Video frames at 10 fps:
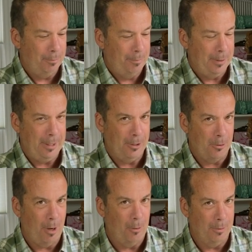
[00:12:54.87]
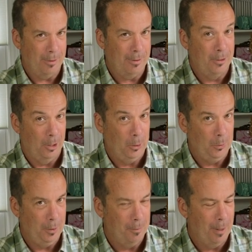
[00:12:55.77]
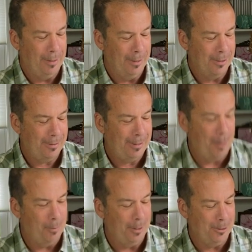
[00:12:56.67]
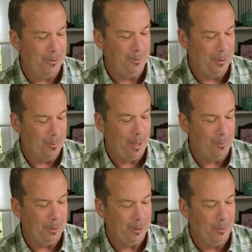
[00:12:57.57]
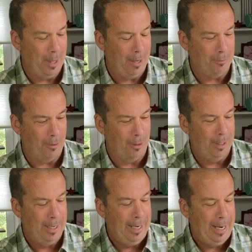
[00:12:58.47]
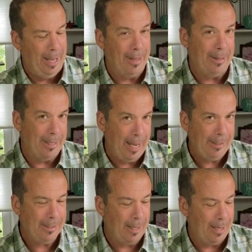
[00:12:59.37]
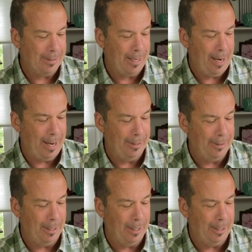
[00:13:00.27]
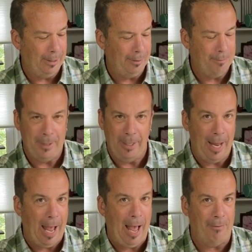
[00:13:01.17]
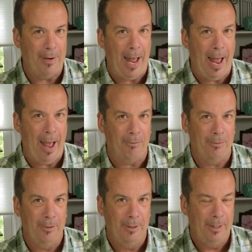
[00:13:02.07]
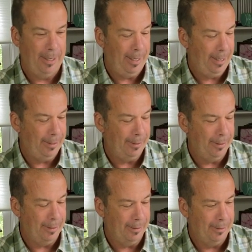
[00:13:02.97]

Petite Sirah was diluted by this Cabernet Sauvignon, but I wouldn't go that far. And then the next glass I had, I did half and half and uh,